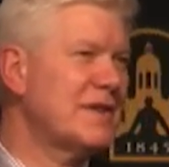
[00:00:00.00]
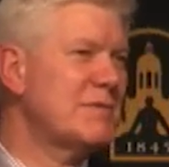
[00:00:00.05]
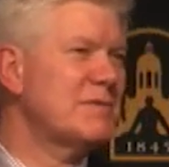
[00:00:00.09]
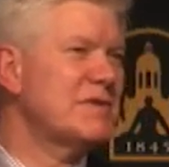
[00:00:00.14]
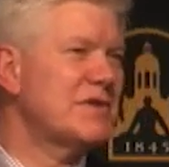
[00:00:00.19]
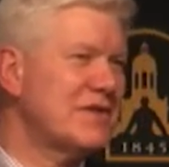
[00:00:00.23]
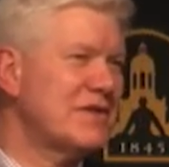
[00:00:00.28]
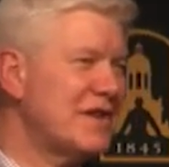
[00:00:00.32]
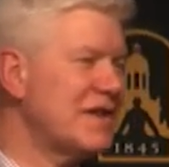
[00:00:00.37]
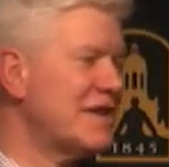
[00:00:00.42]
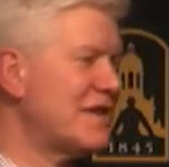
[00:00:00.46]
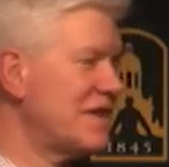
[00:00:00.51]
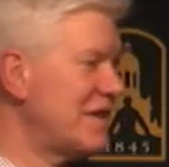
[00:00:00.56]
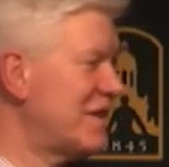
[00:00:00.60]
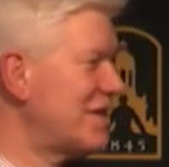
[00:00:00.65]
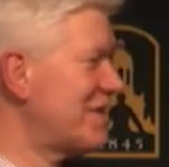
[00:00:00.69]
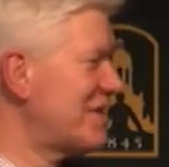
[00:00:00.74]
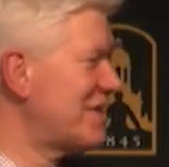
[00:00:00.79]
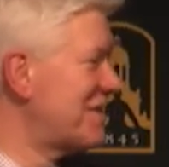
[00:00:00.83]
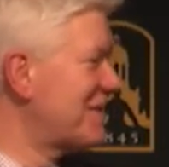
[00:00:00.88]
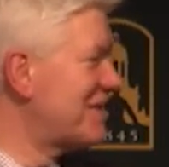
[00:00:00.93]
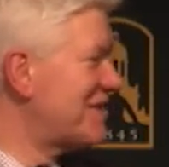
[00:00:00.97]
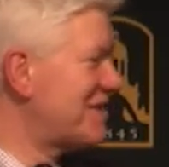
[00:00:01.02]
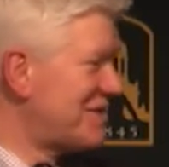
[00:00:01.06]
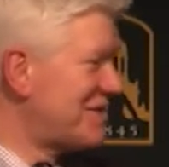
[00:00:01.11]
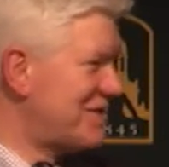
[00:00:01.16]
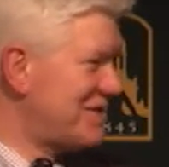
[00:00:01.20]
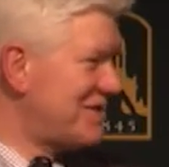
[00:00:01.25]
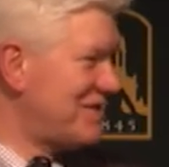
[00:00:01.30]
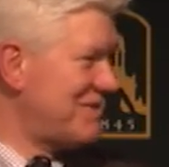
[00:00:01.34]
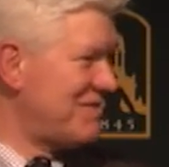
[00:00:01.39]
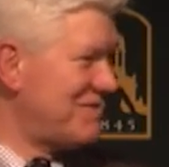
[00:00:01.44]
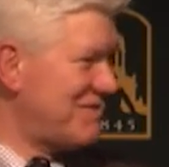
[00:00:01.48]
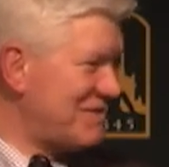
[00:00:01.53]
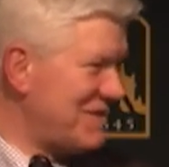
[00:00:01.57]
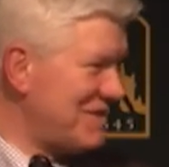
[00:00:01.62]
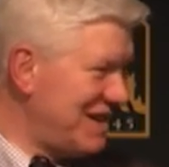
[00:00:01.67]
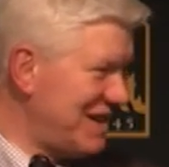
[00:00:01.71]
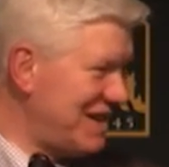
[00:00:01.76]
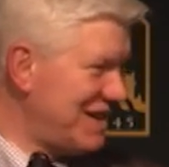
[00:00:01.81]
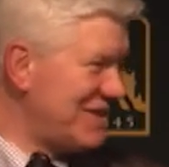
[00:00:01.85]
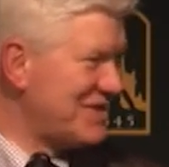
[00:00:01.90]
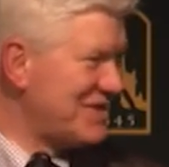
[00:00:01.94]
I mean, to take another
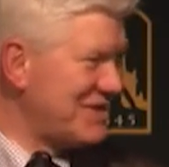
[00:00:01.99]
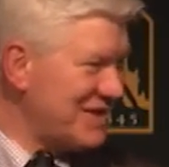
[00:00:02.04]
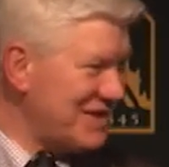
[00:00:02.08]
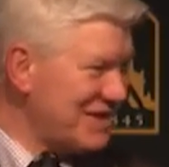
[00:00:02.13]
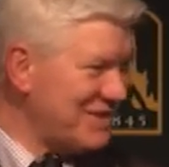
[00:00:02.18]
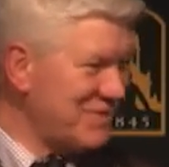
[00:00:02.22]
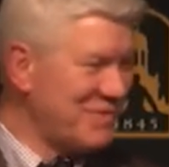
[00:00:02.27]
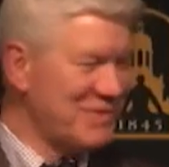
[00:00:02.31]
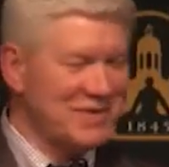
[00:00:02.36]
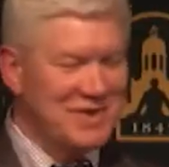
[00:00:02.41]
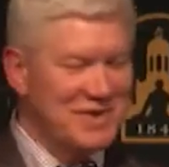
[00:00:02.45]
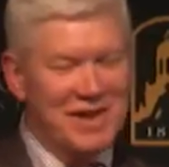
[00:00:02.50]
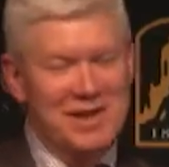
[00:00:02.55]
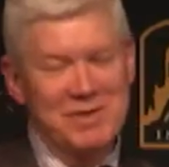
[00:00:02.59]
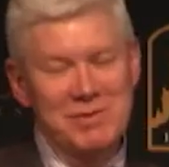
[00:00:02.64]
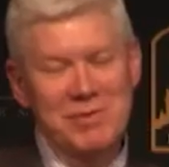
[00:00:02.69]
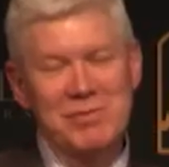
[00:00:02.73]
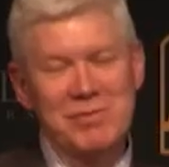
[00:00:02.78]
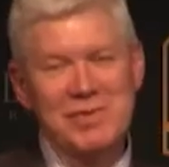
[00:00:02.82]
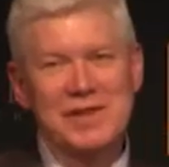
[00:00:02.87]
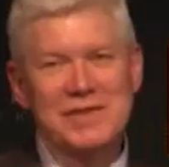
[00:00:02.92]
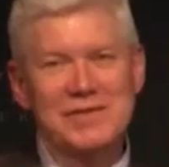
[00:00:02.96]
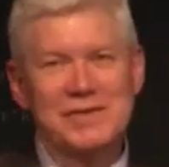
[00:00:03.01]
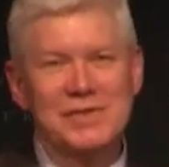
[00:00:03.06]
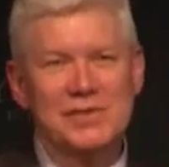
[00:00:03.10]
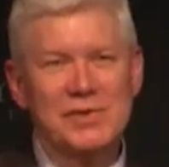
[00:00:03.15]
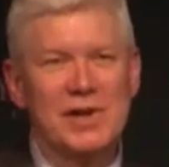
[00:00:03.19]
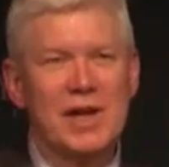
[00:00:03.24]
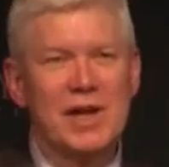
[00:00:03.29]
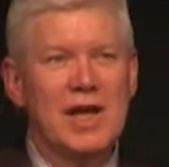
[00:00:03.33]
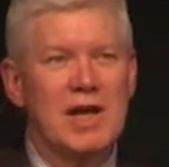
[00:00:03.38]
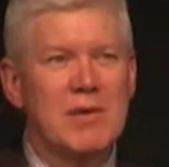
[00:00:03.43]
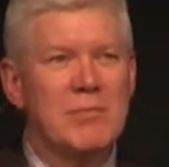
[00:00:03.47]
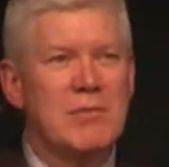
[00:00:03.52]
age and a different time and place and so on.